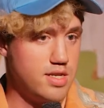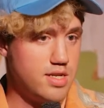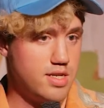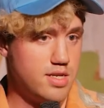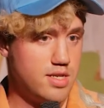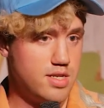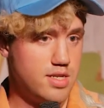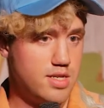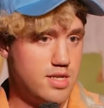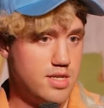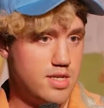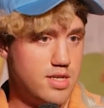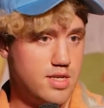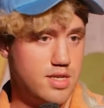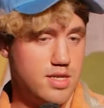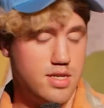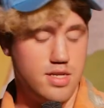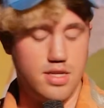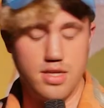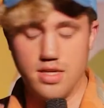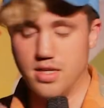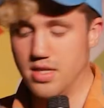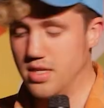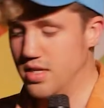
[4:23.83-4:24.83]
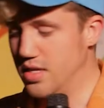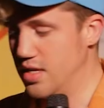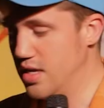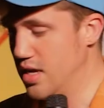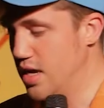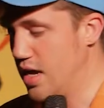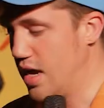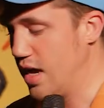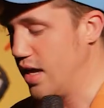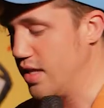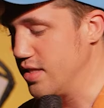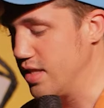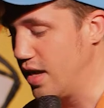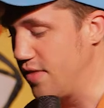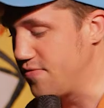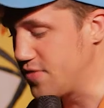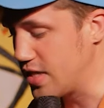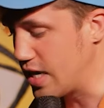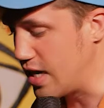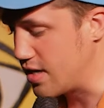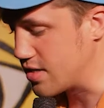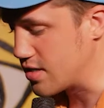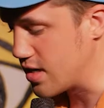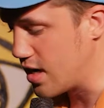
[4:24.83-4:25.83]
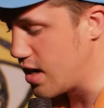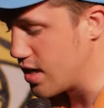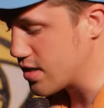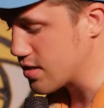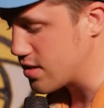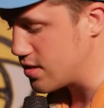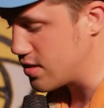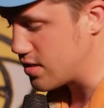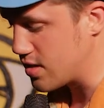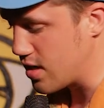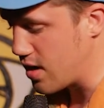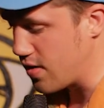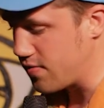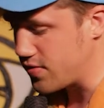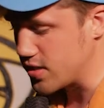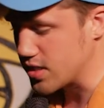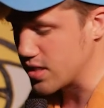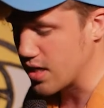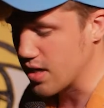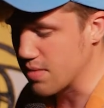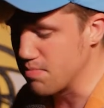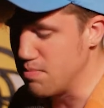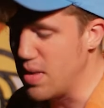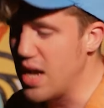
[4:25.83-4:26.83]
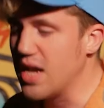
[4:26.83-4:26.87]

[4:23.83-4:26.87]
I left that doctor's office like,